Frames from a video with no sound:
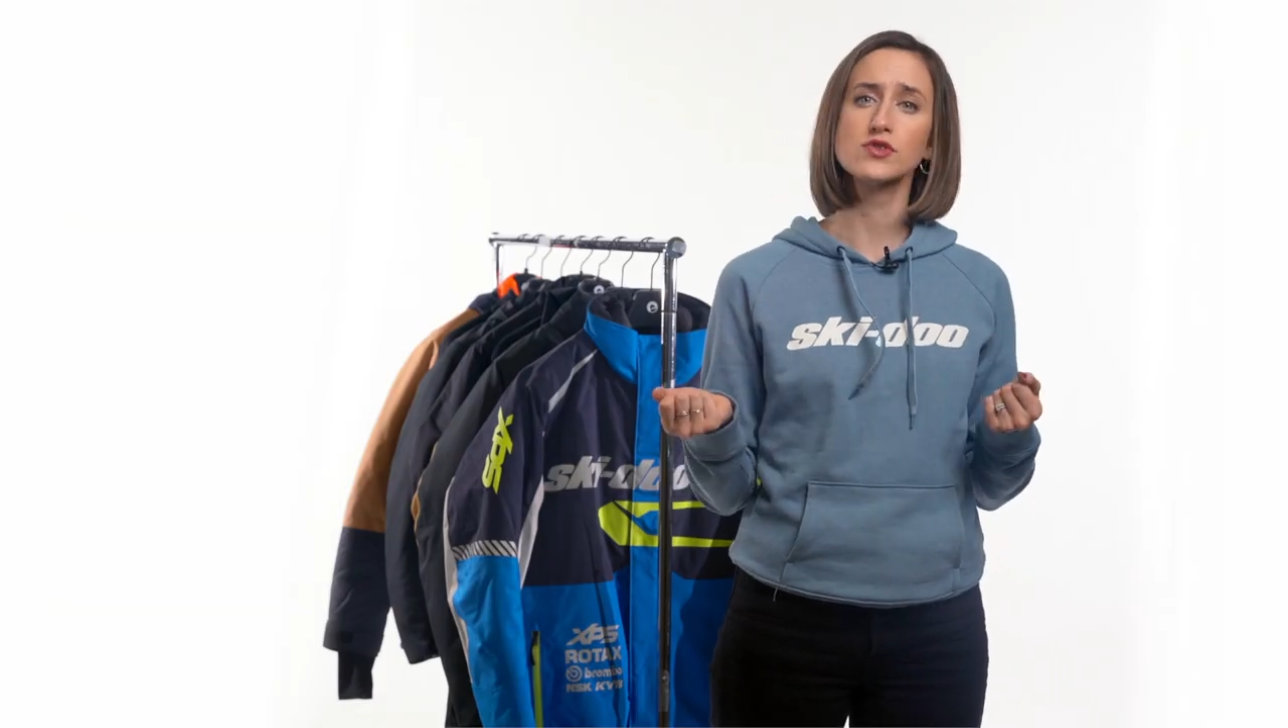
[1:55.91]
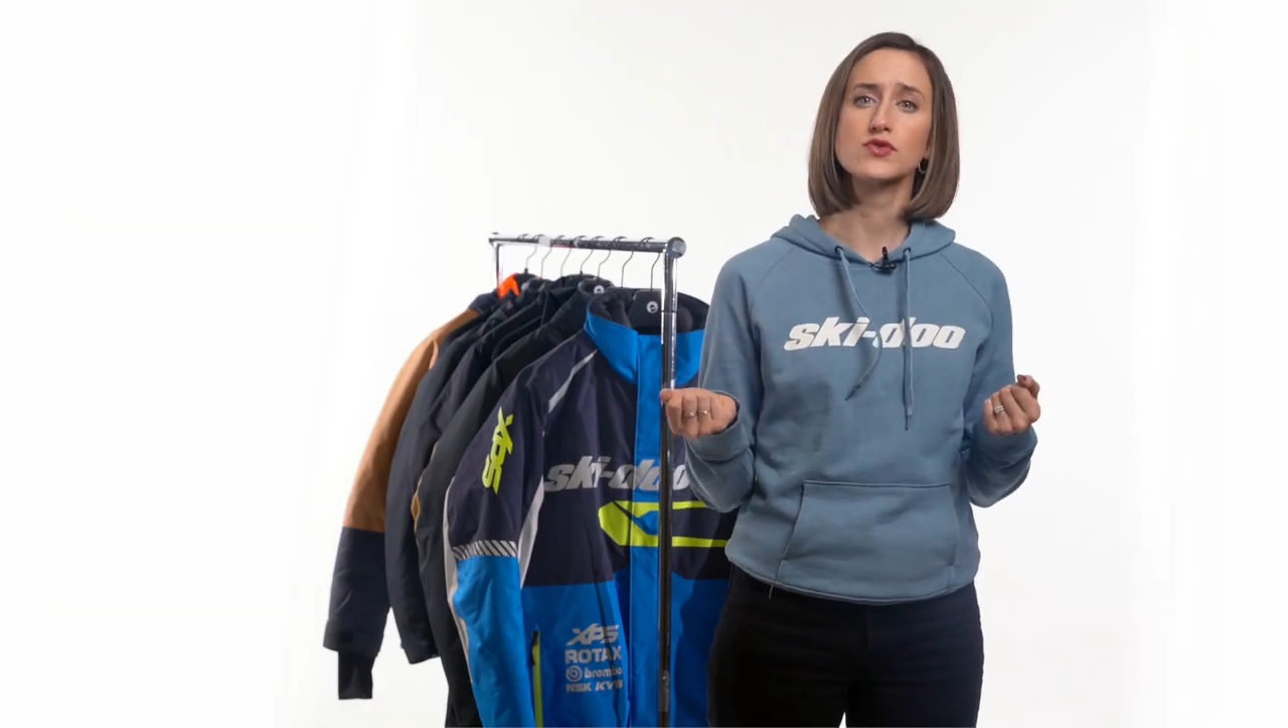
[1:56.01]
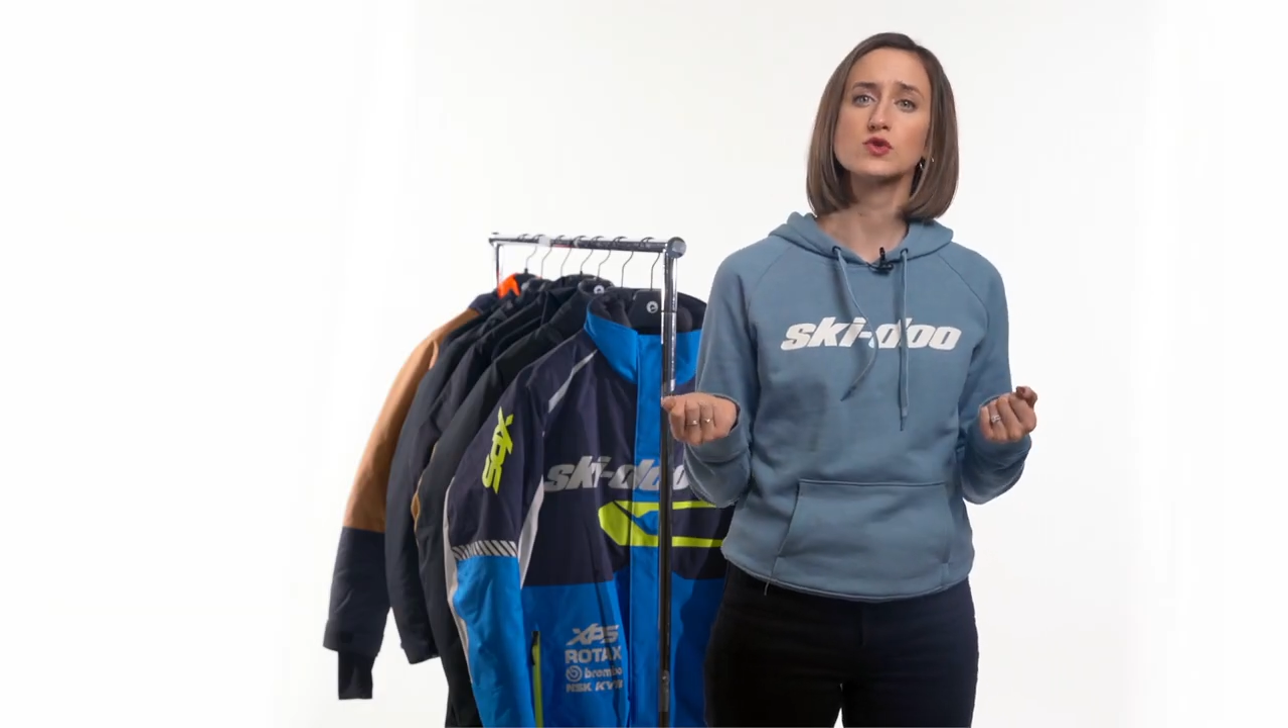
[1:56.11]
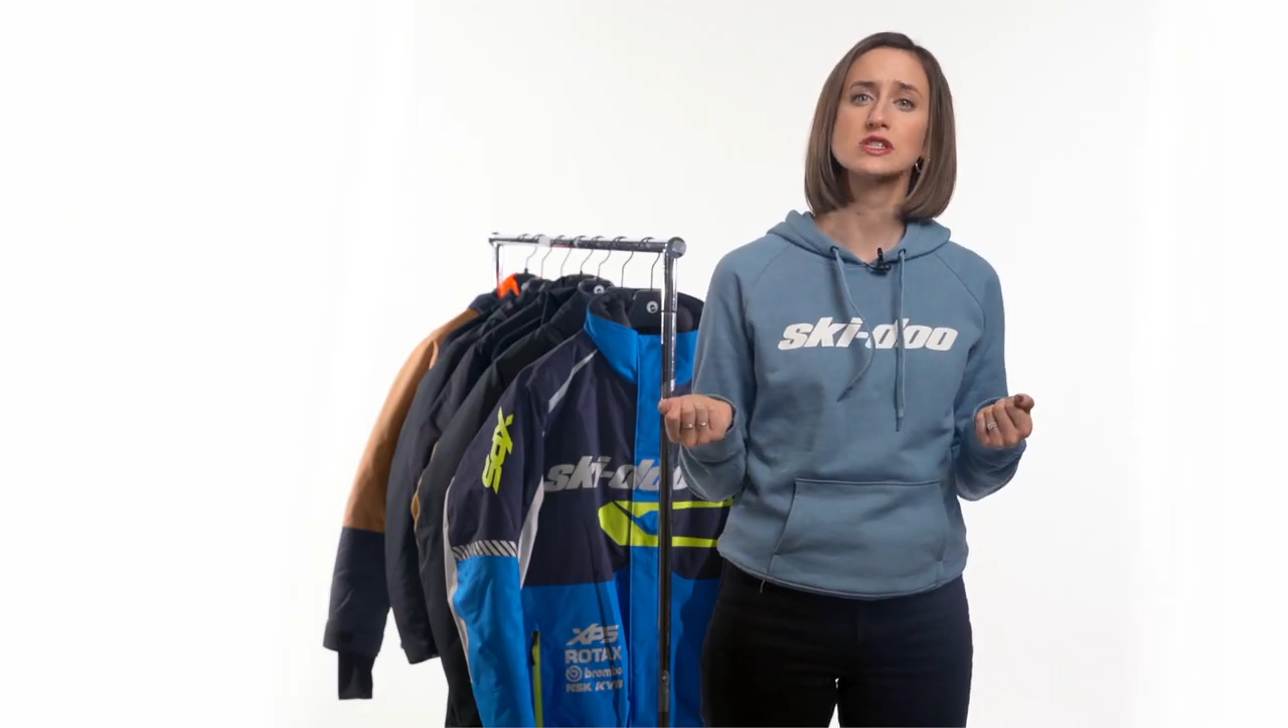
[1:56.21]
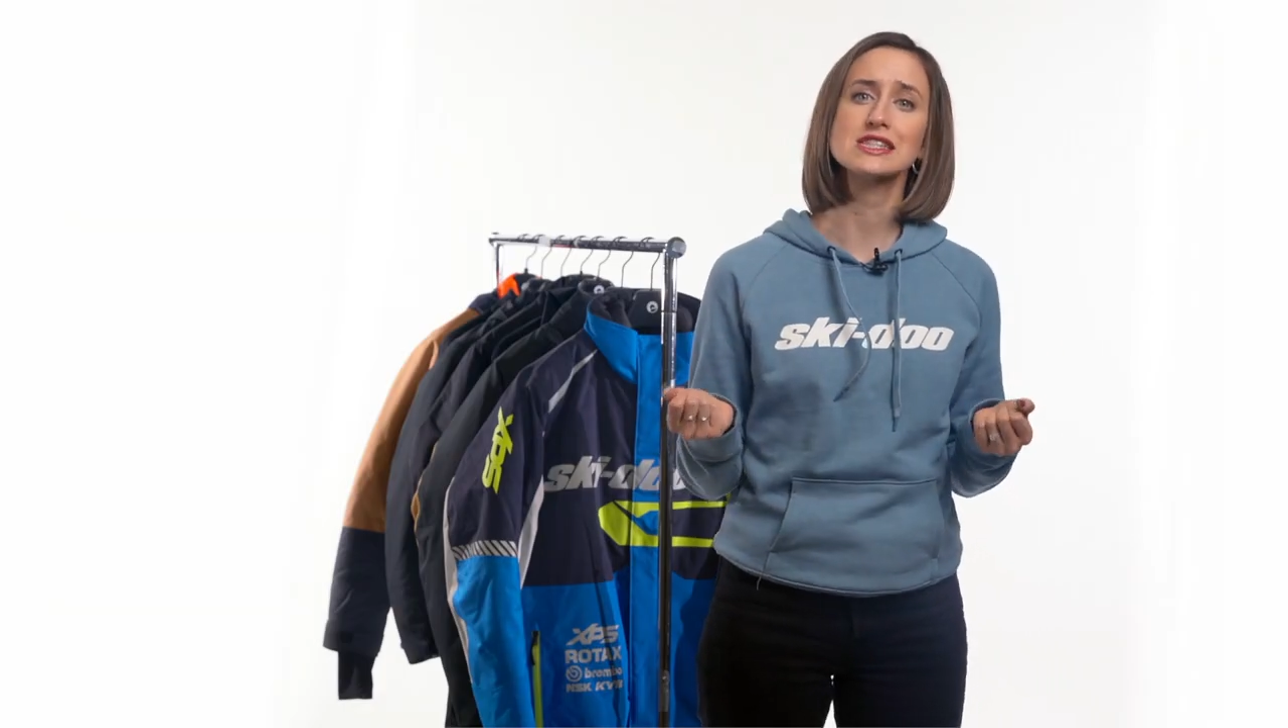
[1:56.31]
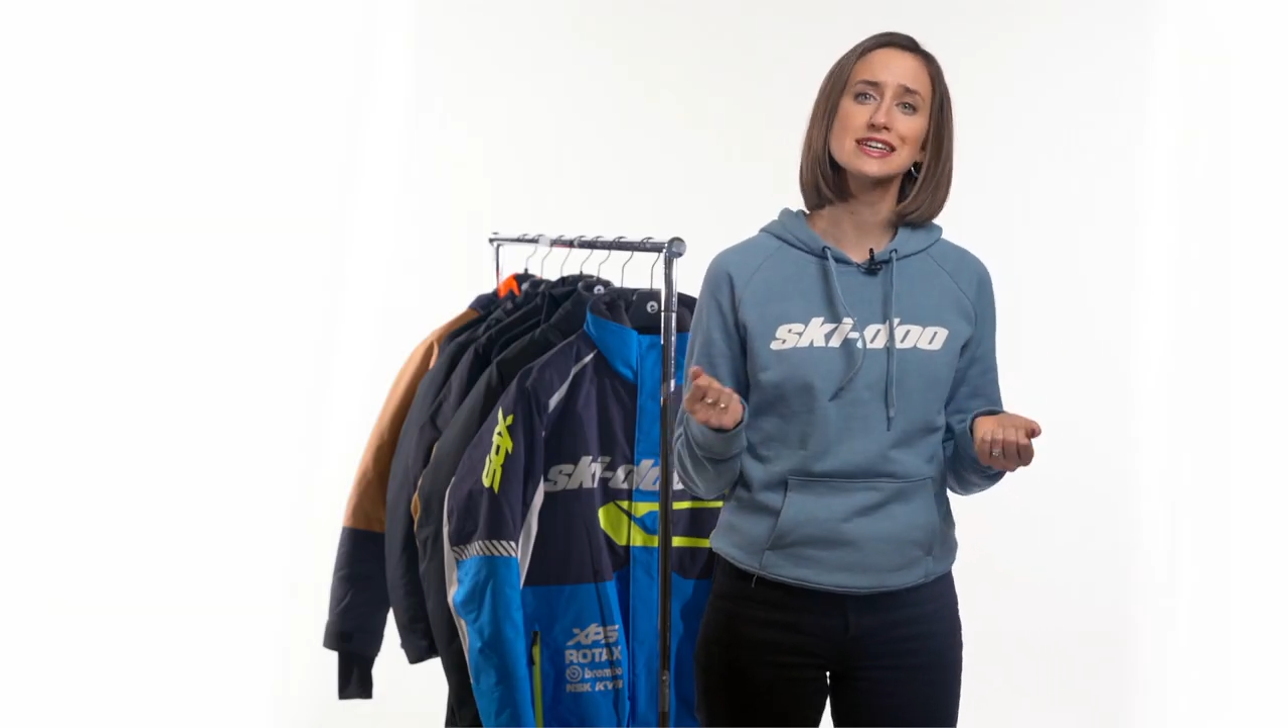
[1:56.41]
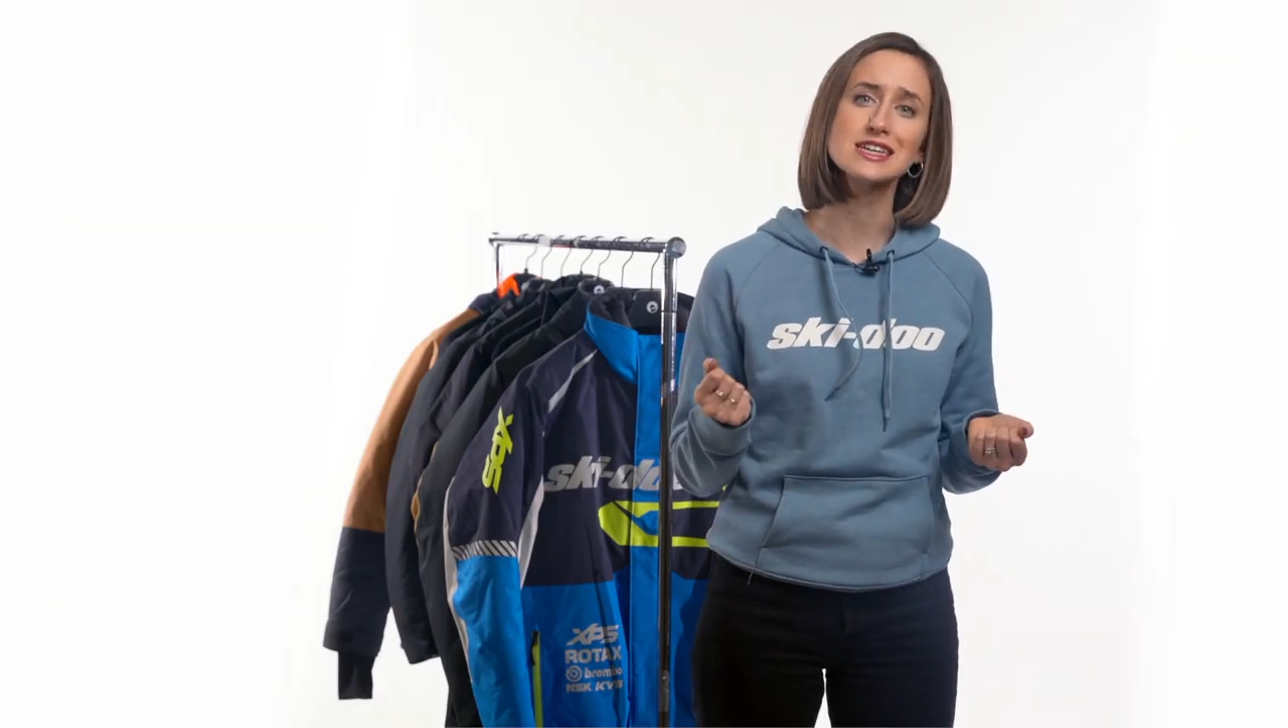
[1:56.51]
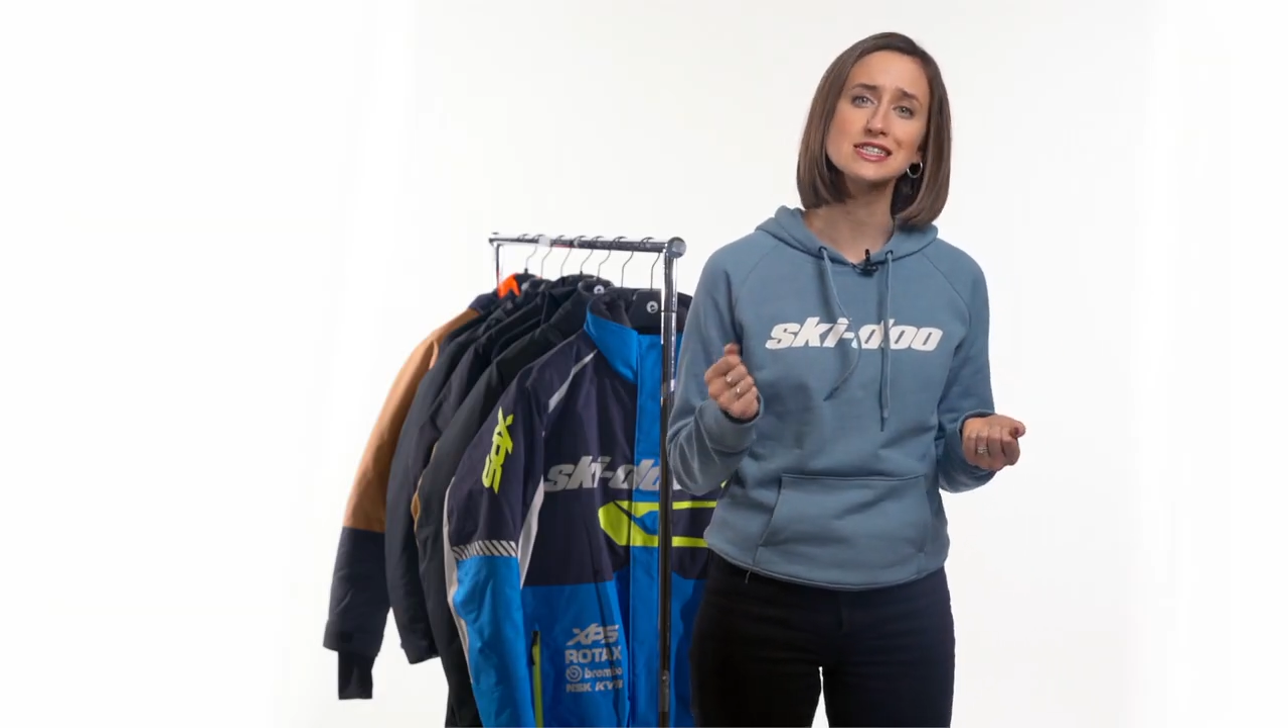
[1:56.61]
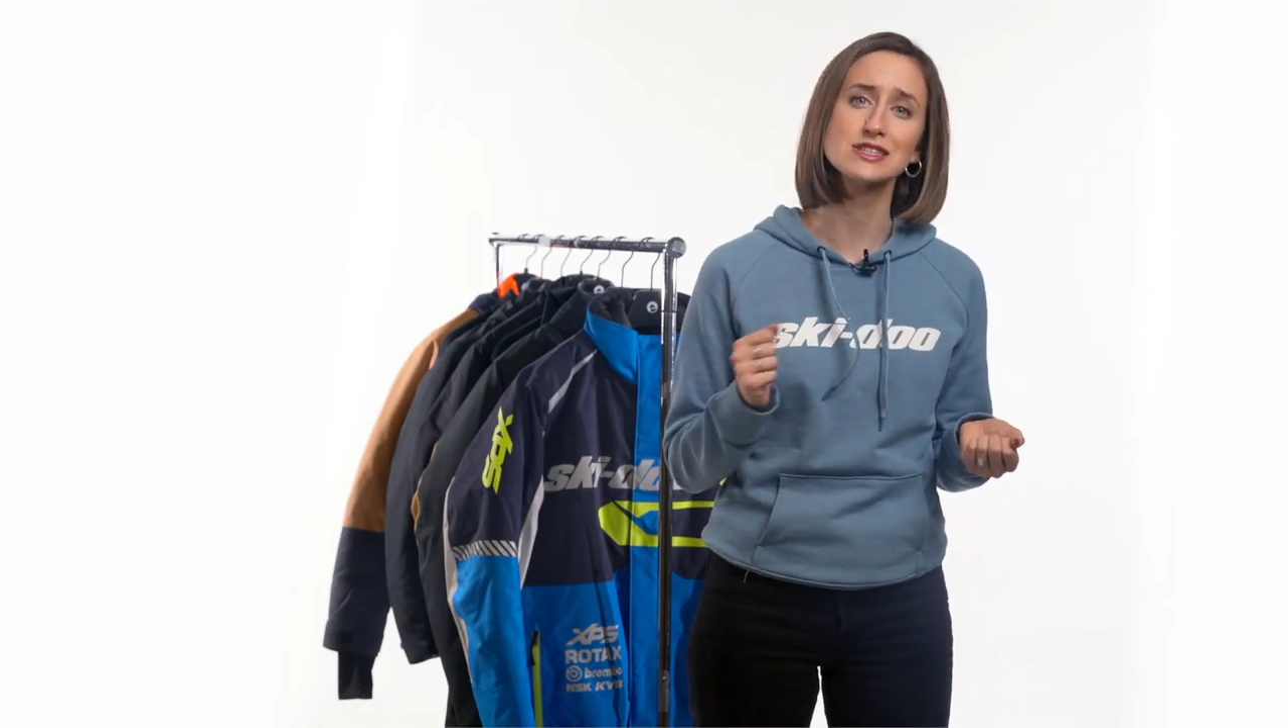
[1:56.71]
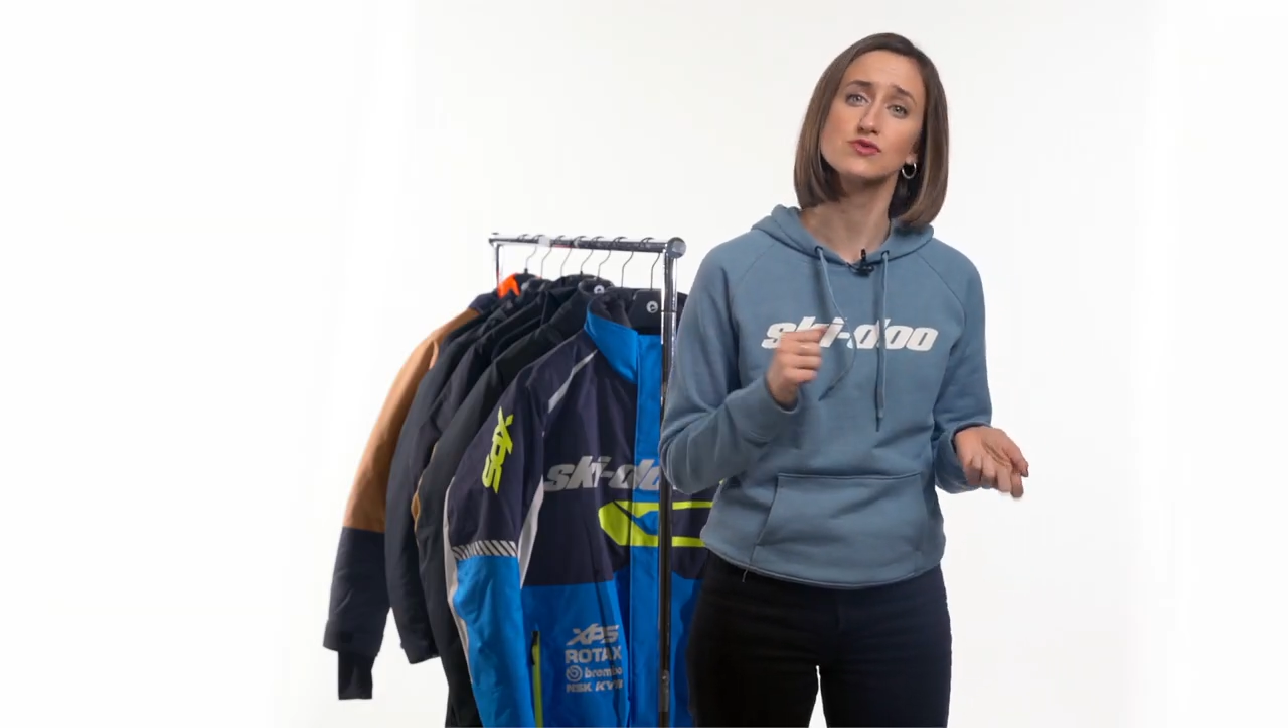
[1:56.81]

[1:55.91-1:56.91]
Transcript: over frozen lakes